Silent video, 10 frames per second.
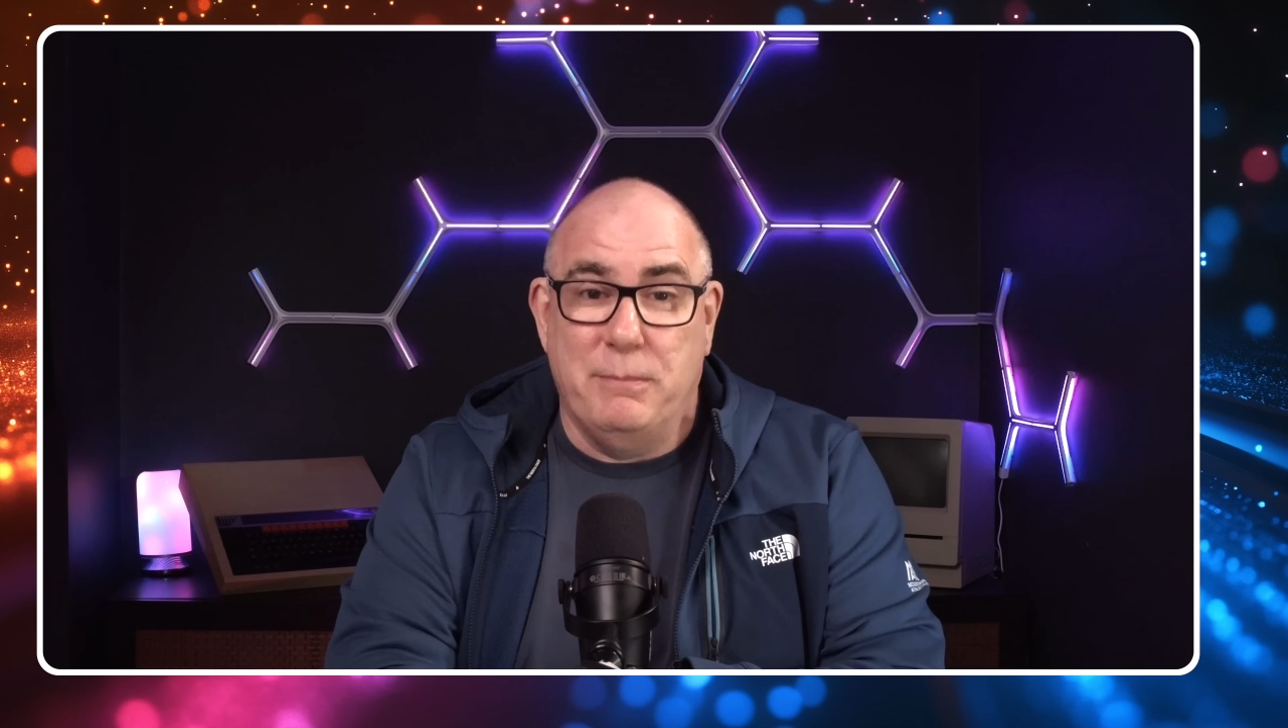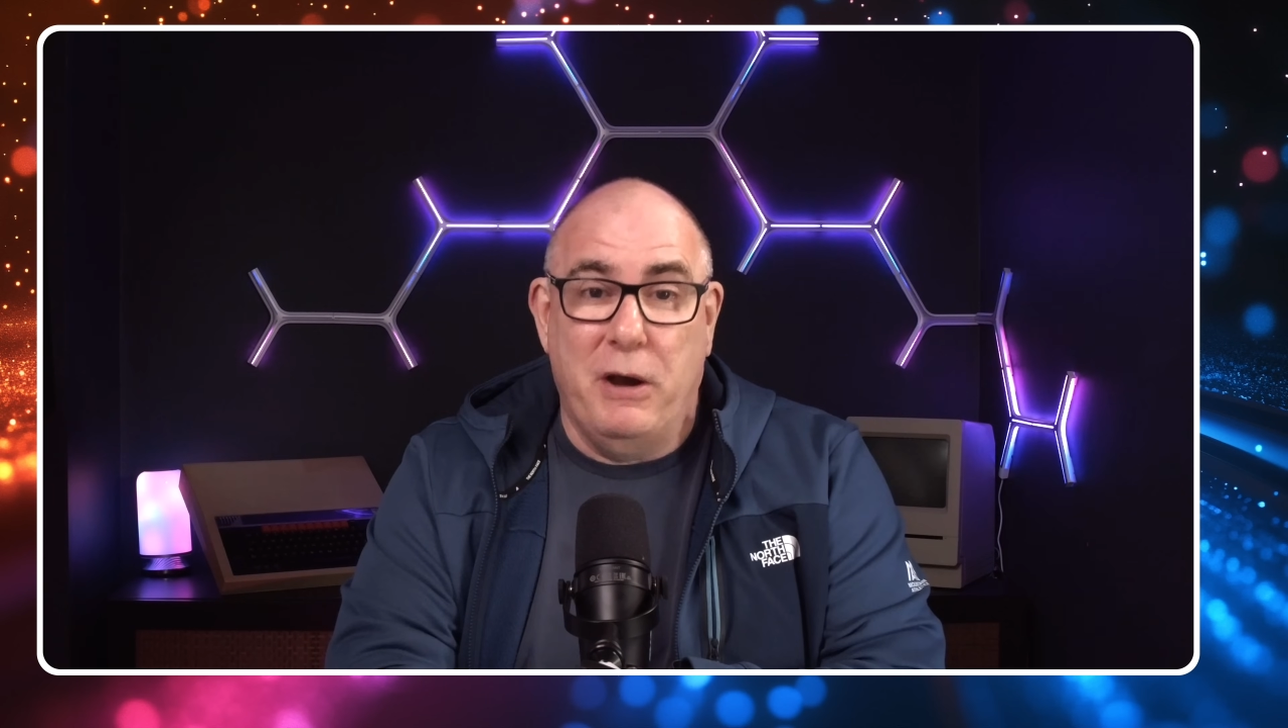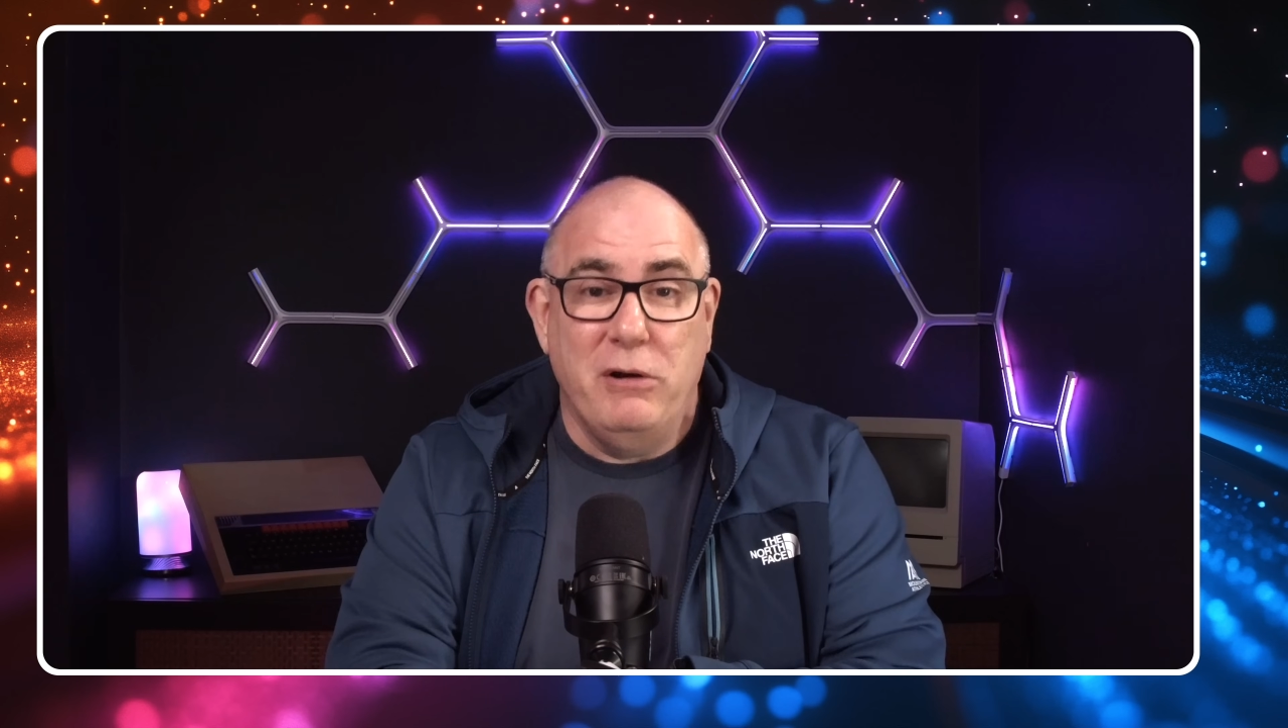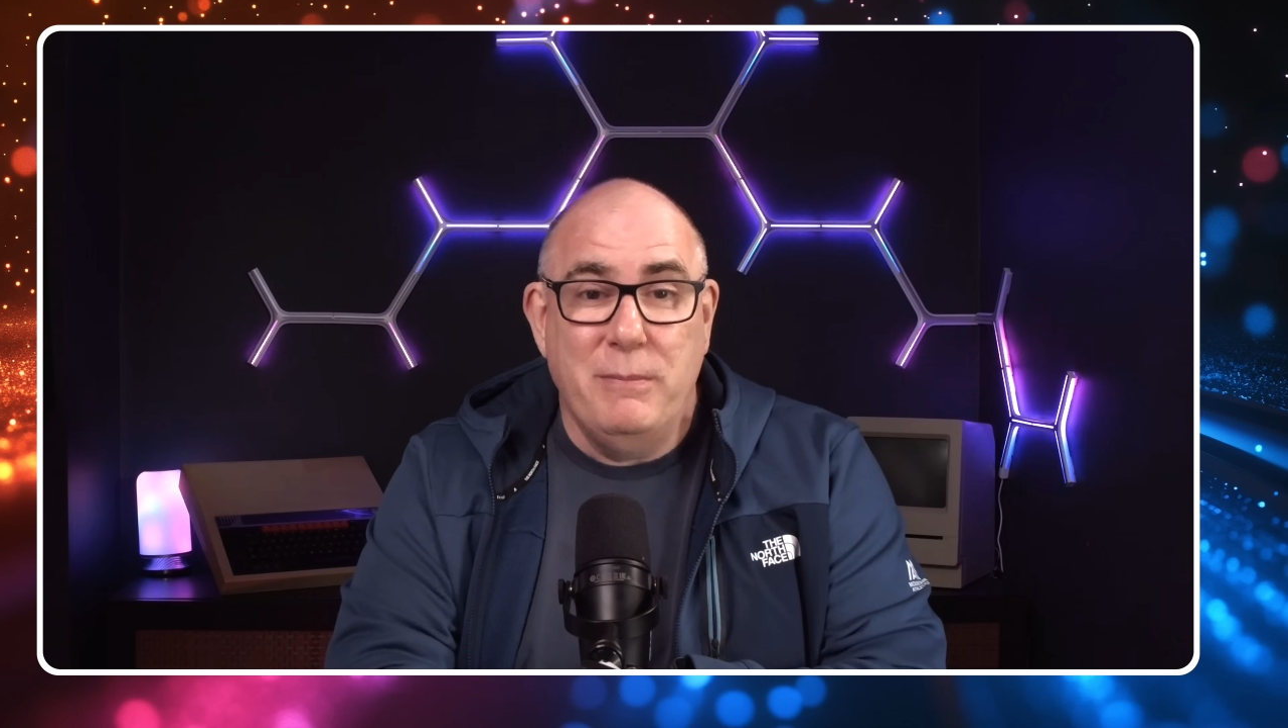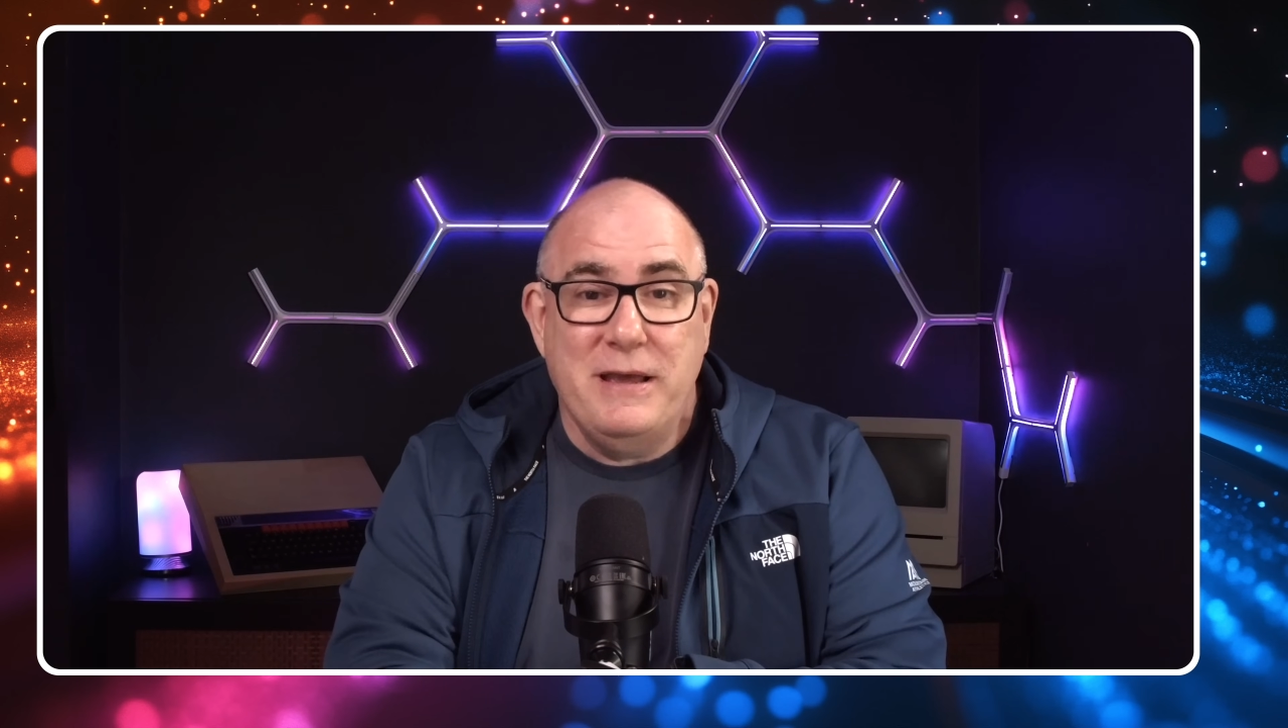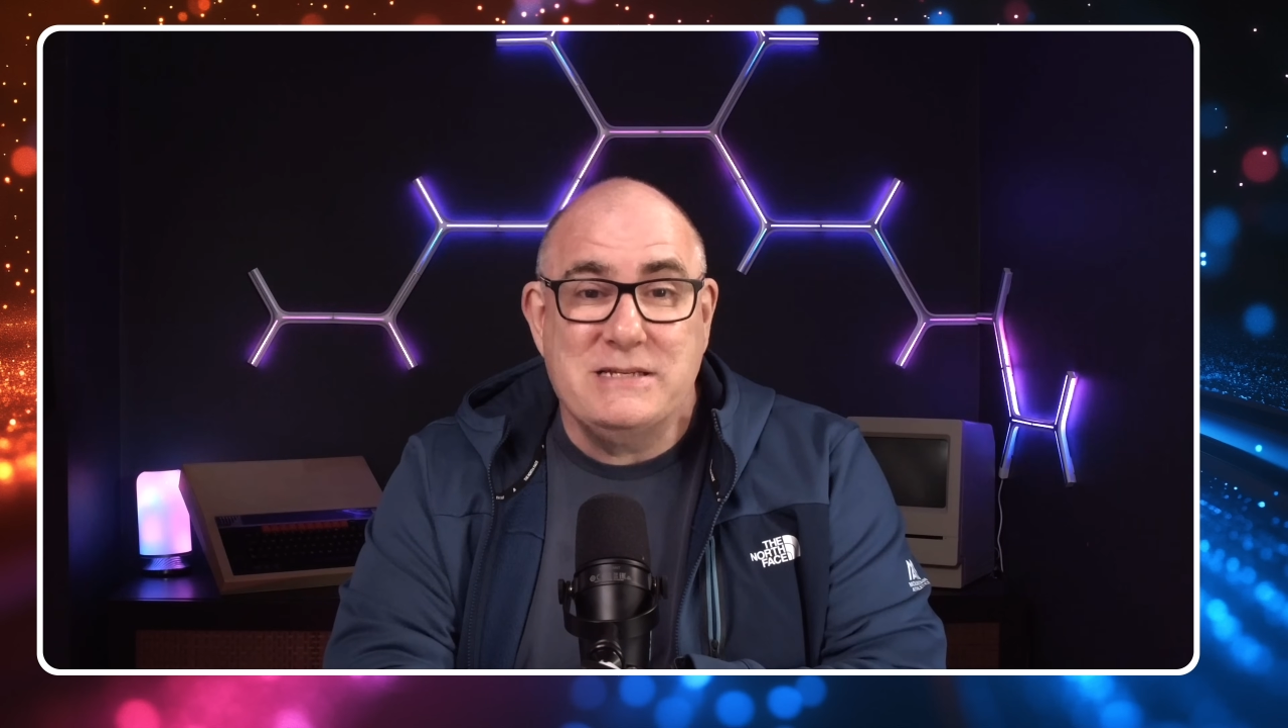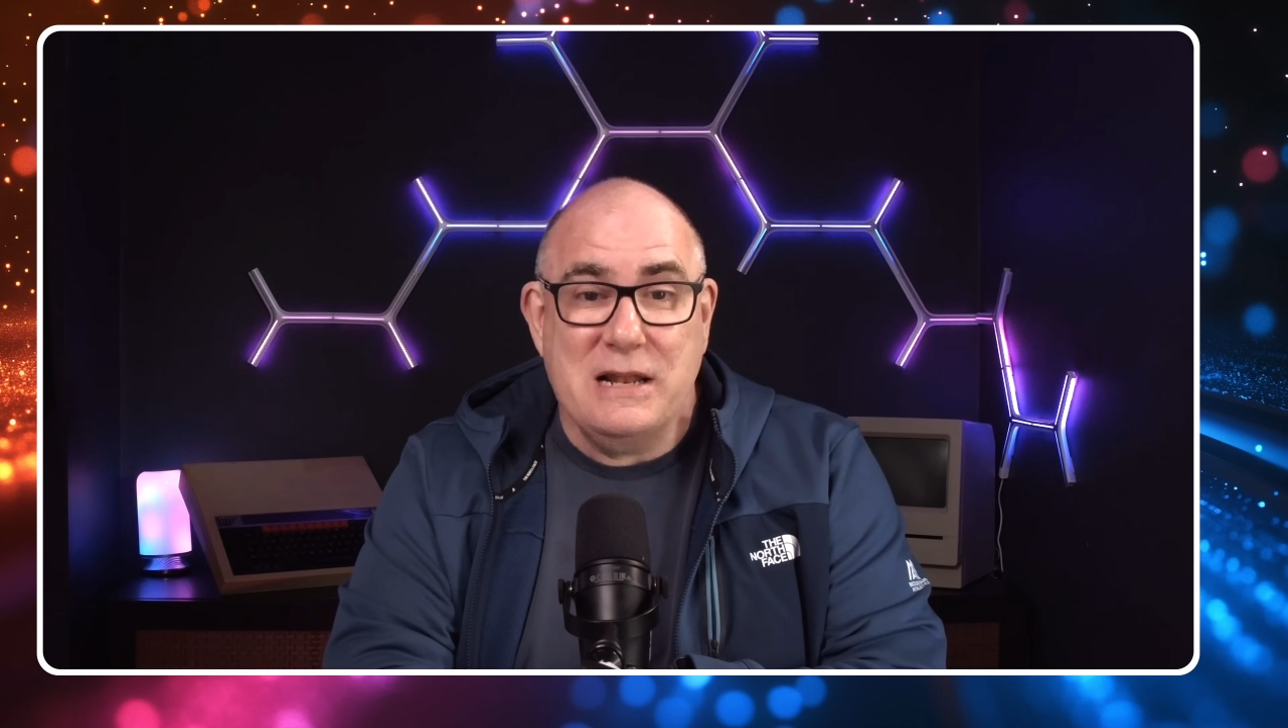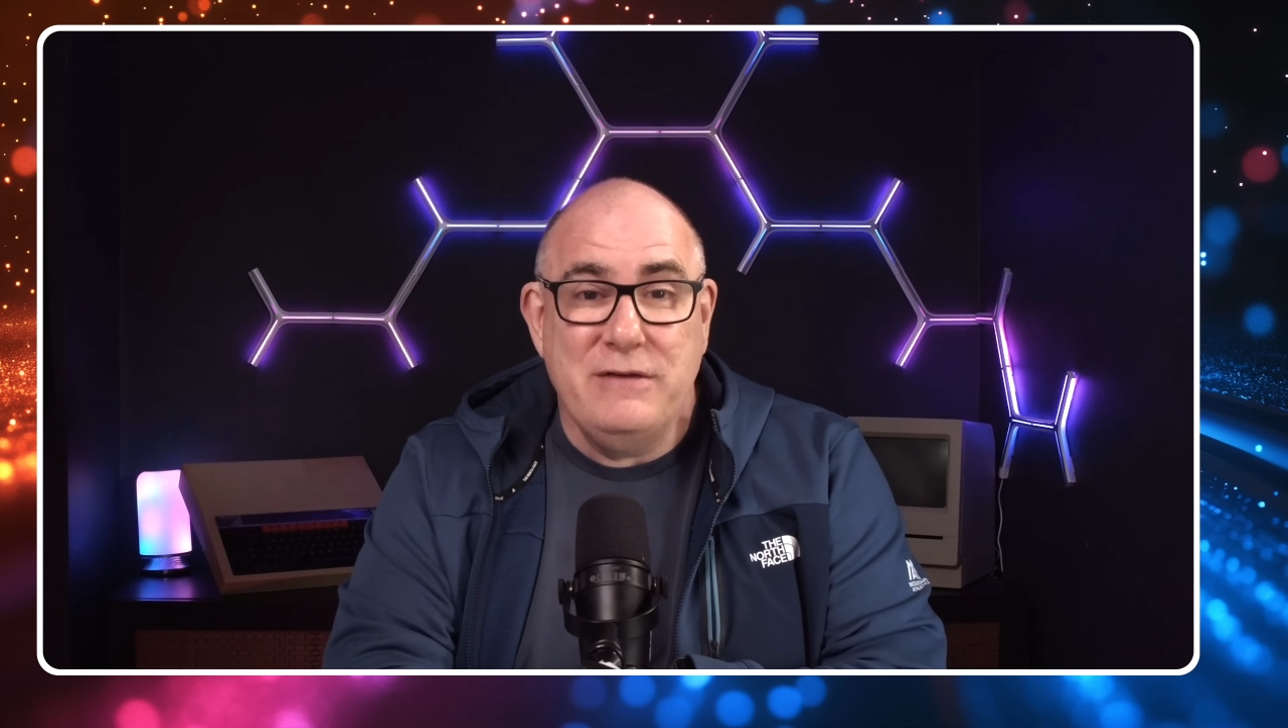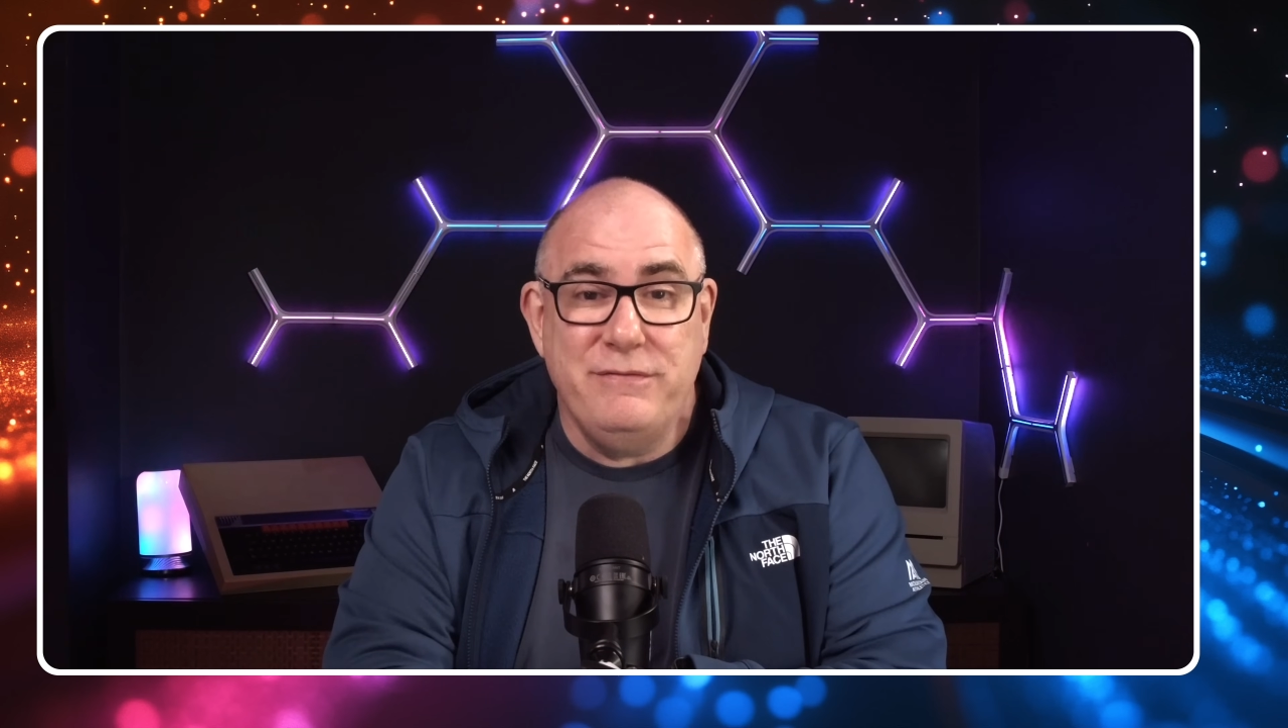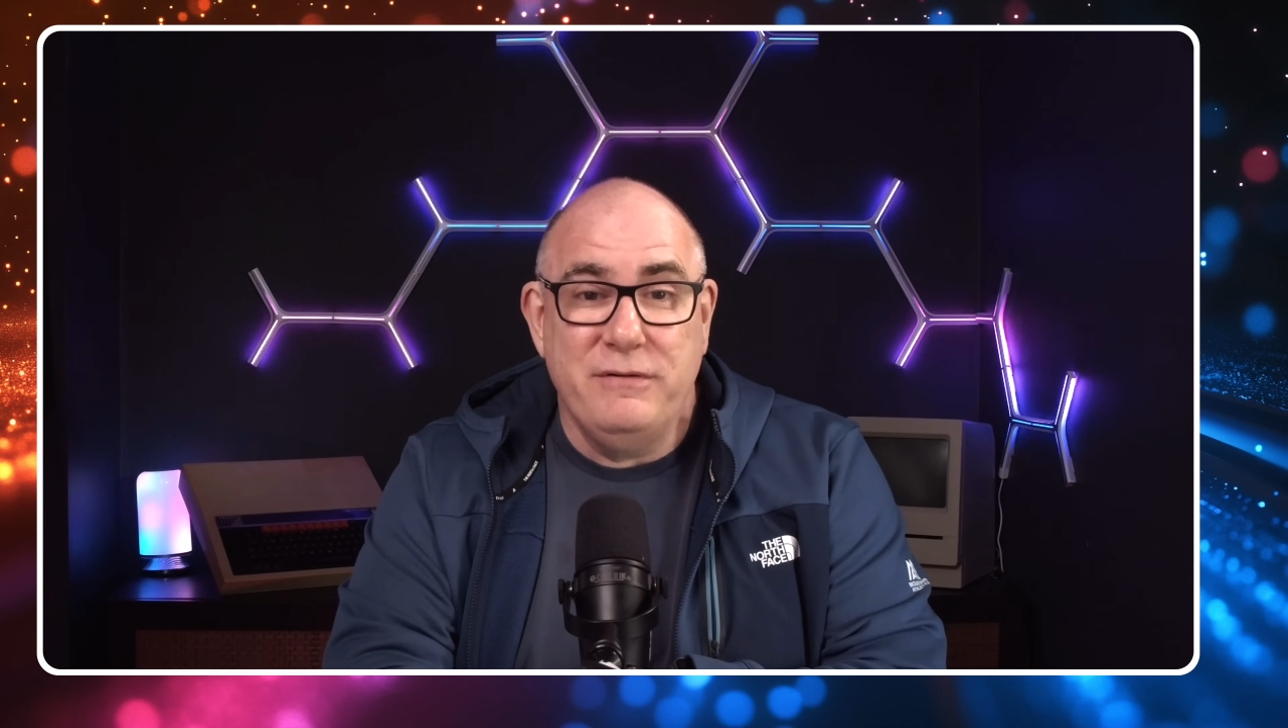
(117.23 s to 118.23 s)
polar bears
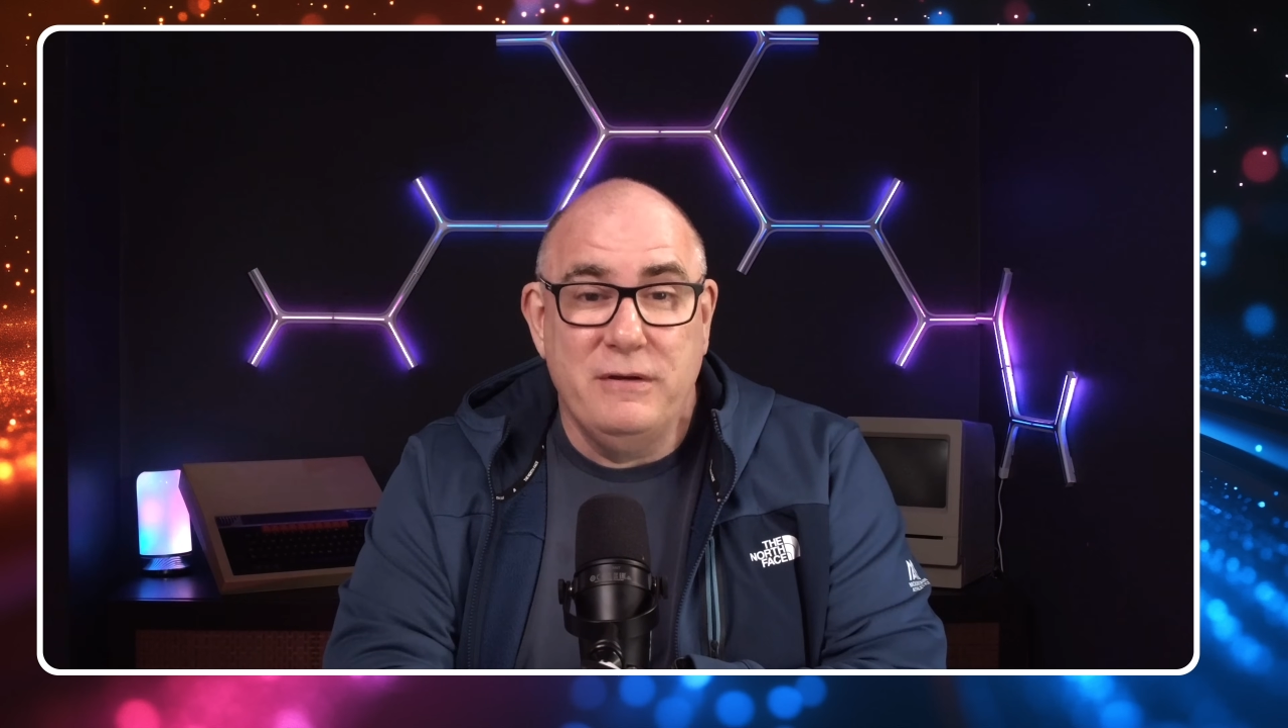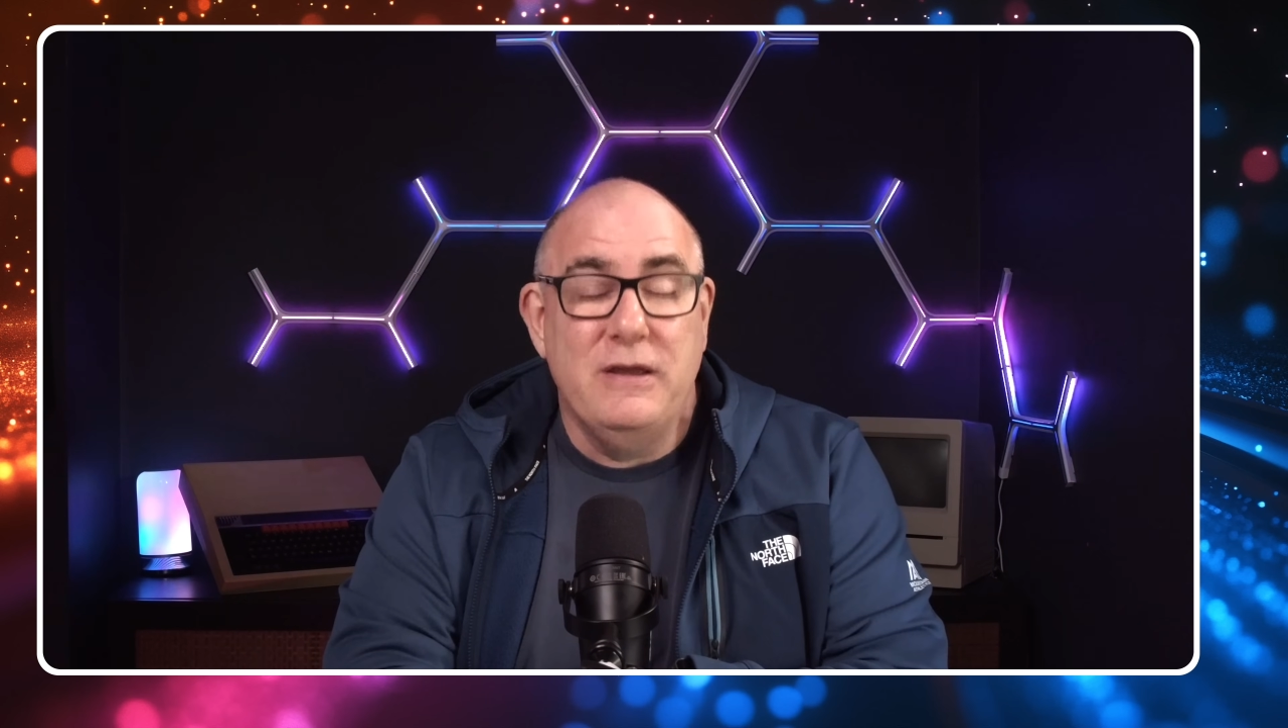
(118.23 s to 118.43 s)
live?